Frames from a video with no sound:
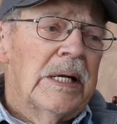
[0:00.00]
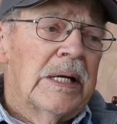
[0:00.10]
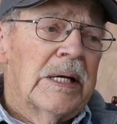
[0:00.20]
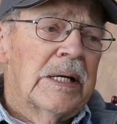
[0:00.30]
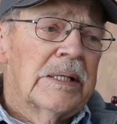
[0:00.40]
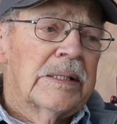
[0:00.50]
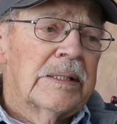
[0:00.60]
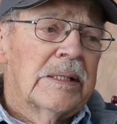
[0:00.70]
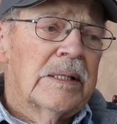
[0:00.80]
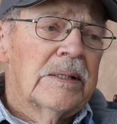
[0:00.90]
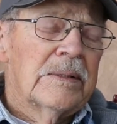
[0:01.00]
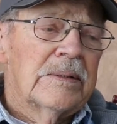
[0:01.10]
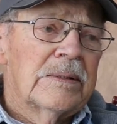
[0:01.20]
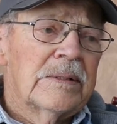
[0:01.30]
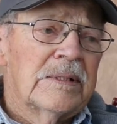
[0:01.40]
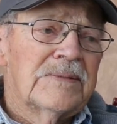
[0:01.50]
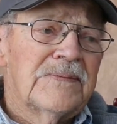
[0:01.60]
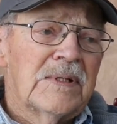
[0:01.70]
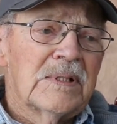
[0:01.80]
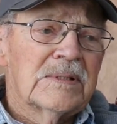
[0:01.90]
and these
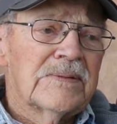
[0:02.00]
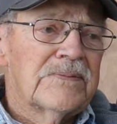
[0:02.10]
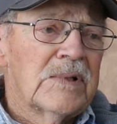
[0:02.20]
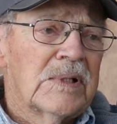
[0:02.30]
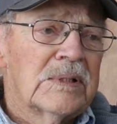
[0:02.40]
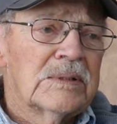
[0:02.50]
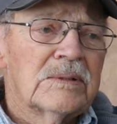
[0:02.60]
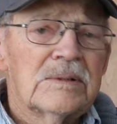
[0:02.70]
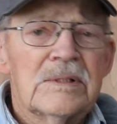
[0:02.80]
fellows have done